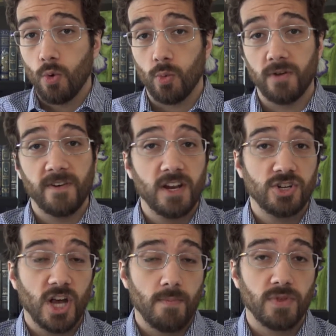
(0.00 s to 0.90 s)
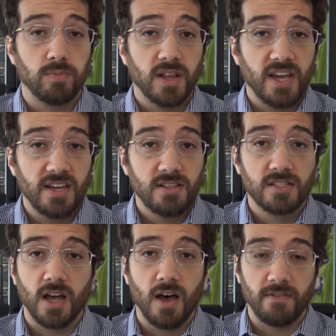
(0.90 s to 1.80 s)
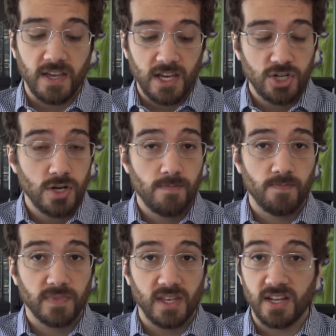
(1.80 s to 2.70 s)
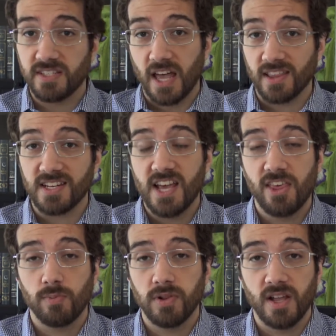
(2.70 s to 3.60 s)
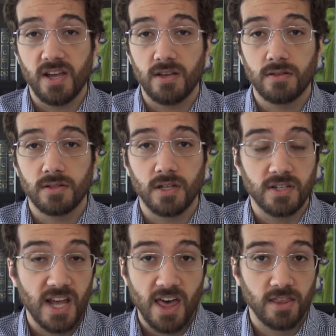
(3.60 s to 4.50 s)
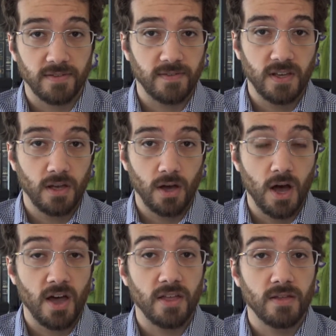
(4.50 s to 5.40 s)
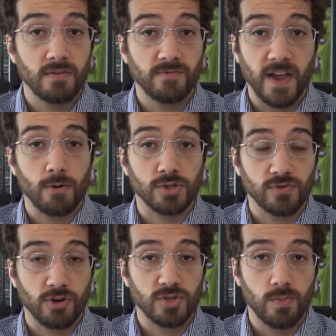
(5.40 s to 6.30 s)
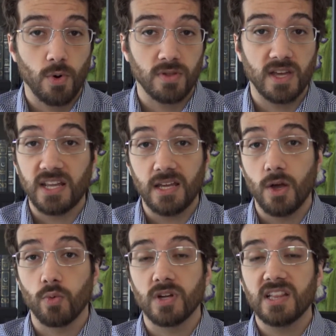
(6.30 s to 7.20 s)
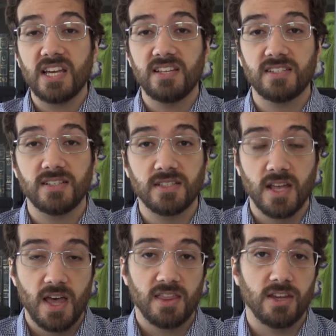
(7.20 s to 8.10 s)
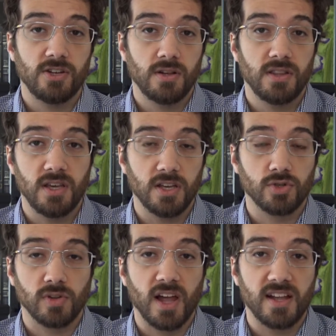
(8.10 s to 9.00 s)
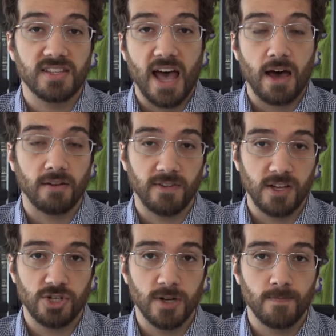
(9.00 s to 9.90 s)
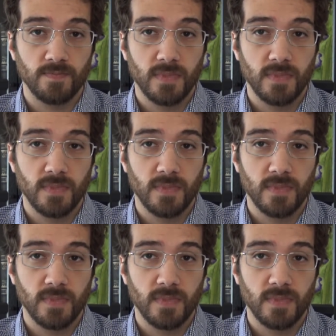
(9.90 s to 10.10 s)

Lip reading: We finish up the plagues of Egypt. It is at the 10th plague, the death of Pharaoh's firstborn, that he releases the Israelites out of Egypt.